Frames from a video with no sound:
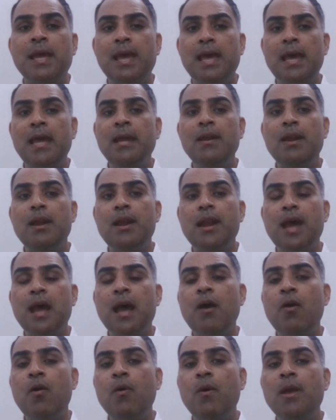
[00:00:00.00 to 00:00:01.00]
And
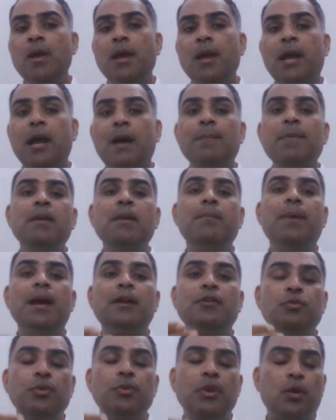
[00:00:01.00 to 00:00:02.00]
now, coming
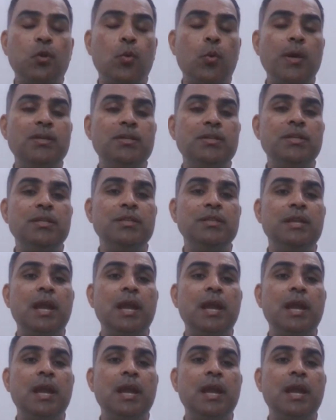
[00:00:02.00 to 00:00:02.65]
back to your question,